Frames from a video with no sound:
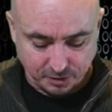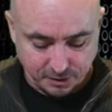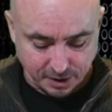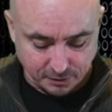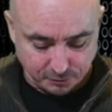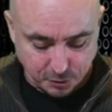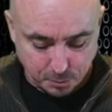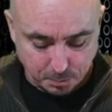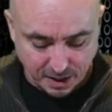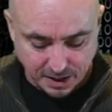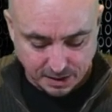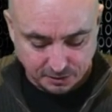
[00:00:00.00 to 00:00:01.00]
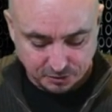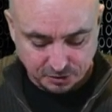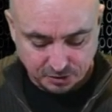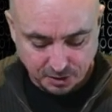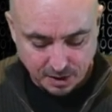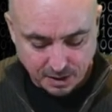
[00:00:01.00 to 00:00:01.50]
I've got a few
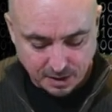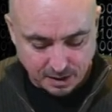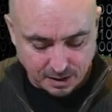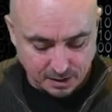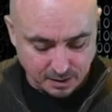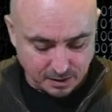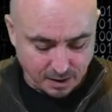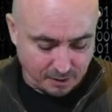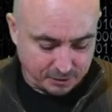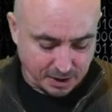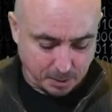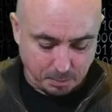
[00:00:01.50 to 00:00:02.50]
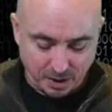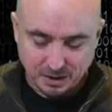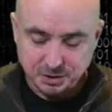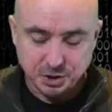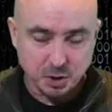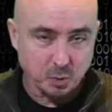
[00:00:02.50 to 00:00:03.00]
pins. Uh, I've got a
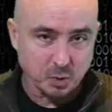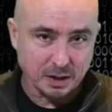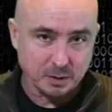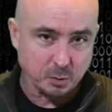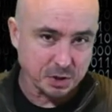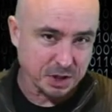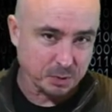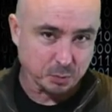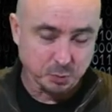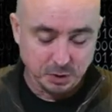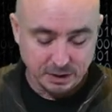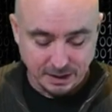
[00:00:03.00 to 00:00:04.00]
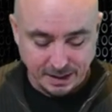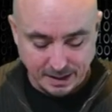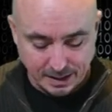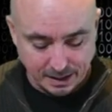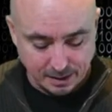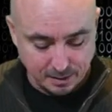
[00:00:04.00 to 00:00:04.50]
poncho, which I, which I
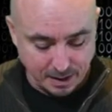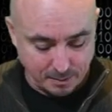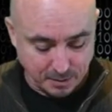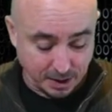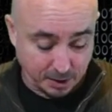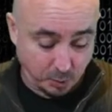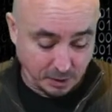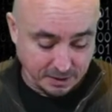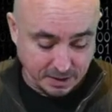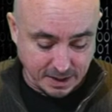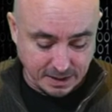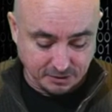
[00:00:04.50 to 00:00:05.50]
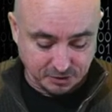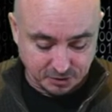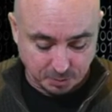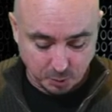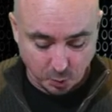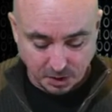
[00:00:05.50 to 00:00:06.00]
really uh, am not going to need
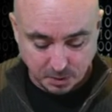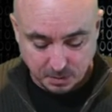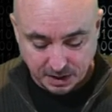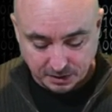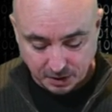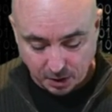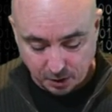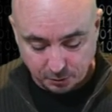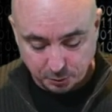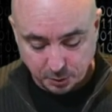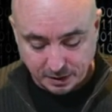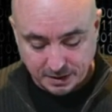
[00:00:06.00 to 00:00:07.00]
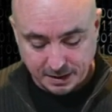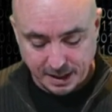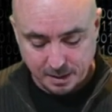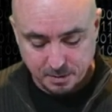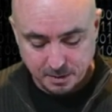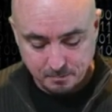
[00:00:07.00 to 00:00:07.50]
since I'm going to be at the off-grid
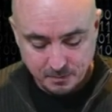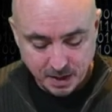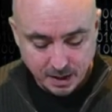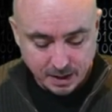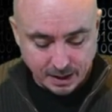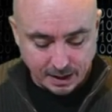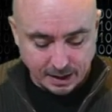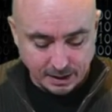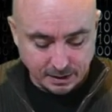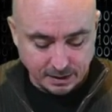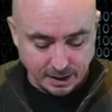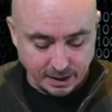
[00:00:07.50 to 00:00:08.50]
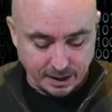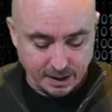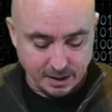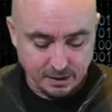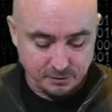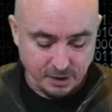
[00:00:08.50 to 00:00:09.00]
cabin. And I
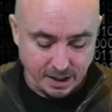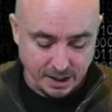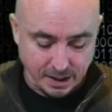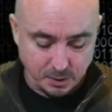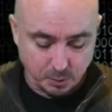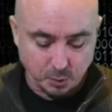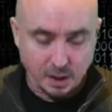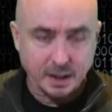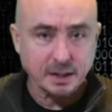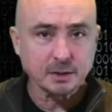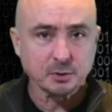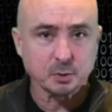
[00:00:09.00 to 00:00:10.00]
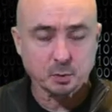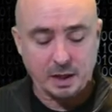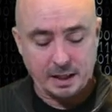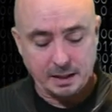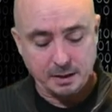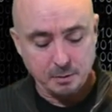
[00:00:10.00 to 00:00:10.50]
have a Rite in the
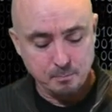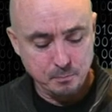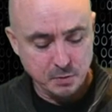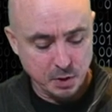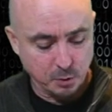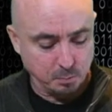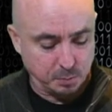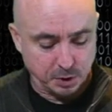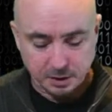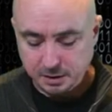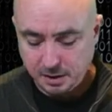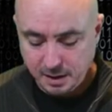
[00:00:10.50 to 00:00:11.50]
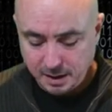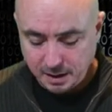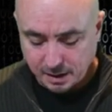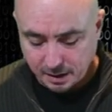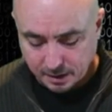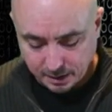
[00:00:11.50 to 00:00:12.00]
Rain notebook.
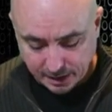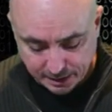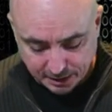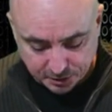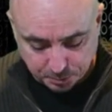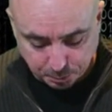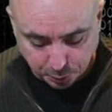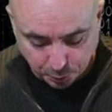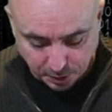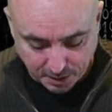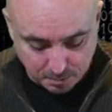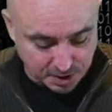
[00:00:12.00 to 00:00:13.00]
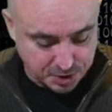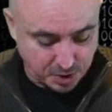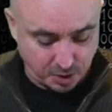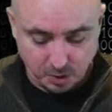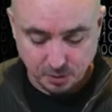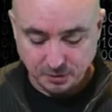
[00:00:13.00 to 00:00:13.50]
Uh, and that's pretty much
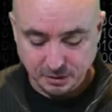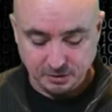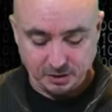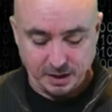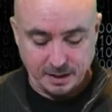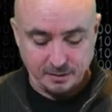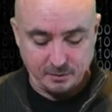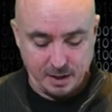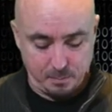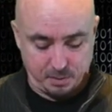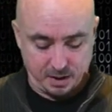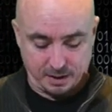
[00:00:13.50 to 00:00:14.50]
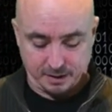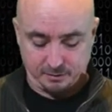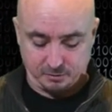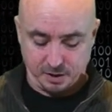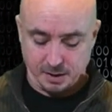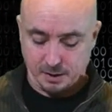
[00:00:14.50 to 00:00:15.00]
all that's in that pocket
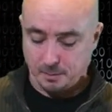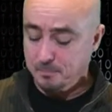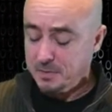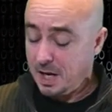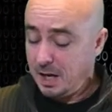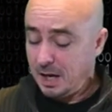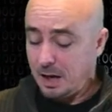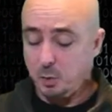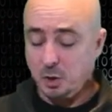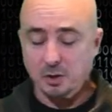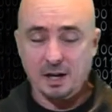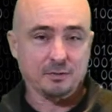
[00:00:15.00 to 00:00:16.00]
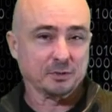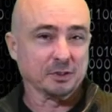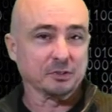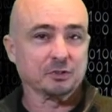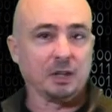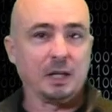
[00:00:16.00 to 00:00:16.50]
there. I will have
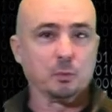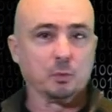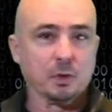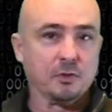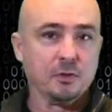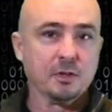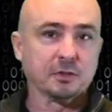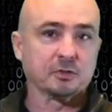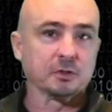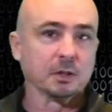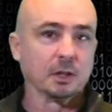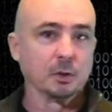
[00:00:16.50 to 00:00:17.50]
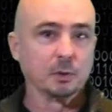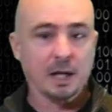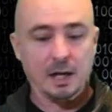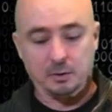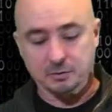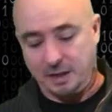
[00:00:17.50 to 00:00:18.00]
to say, with this
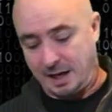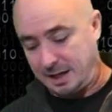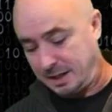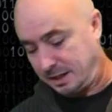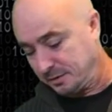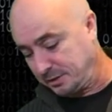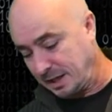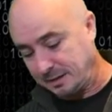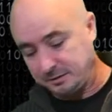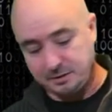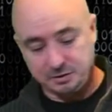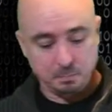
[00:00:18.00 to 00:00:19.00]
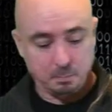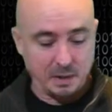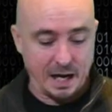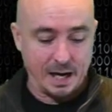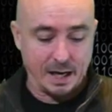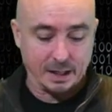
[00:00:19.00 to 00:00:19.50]
loadout, I have got this
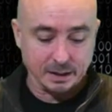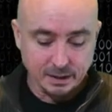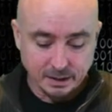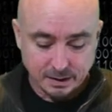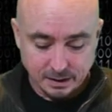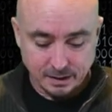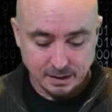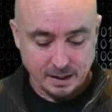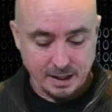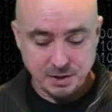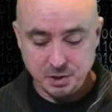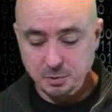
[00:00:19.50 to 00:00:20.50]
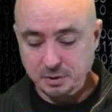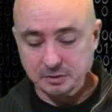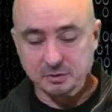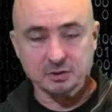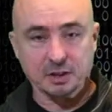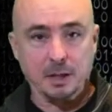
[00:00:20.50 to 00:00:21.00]
bag, uh, as you
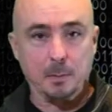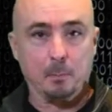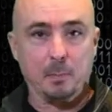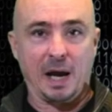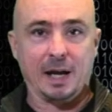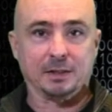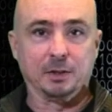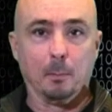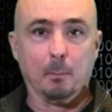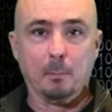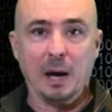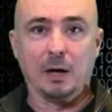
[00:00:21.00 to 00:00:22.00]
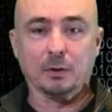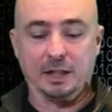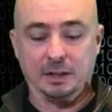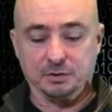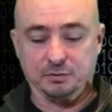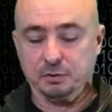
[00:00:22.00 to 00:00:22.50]
can see, packed about
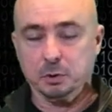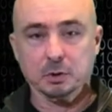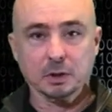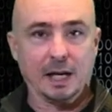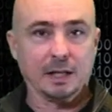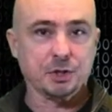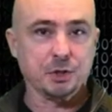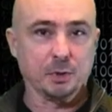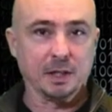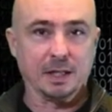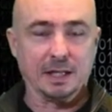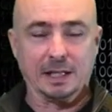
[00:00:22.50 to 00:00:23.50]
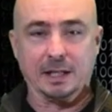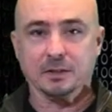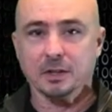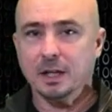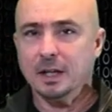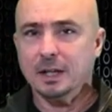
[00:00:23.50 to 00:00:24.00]
as full as you can get
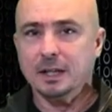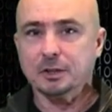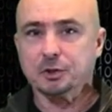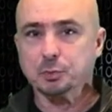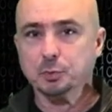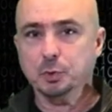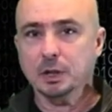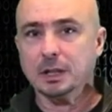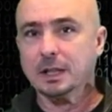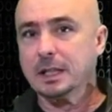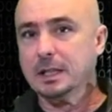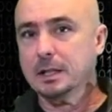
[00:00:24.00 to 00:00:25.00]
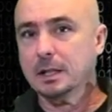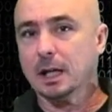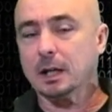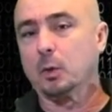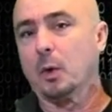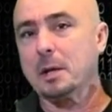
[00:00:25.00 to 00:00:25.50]
it. It's really
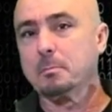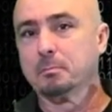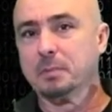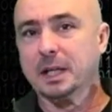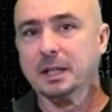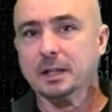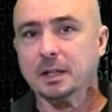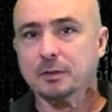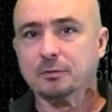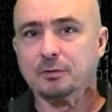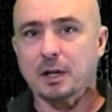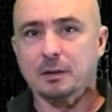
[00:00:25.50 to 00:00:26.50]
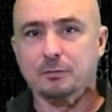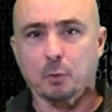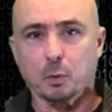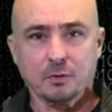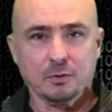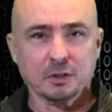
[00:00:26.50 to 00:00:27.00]
not quite big enough uh,
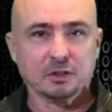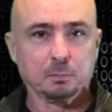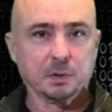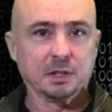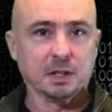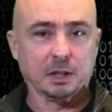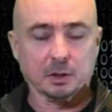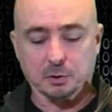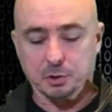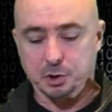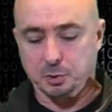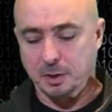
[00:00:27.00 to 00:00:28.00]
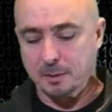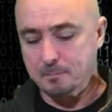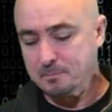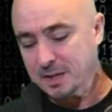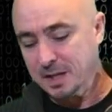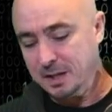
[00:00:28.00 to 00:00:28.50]
for this particular trip.
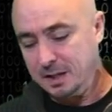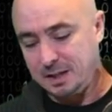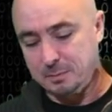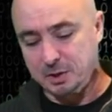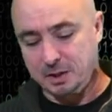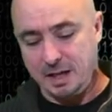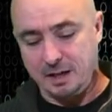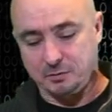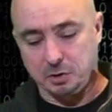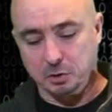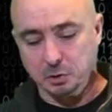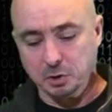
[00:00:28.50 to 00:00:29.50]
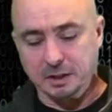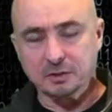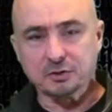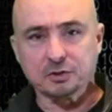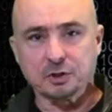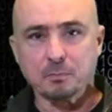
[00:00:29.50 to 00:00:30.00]
I'm going to have to look
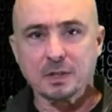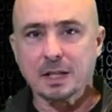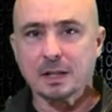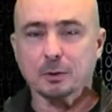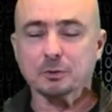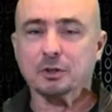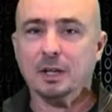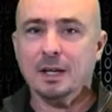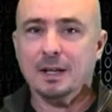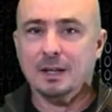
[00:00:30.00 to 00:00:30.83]
at something else.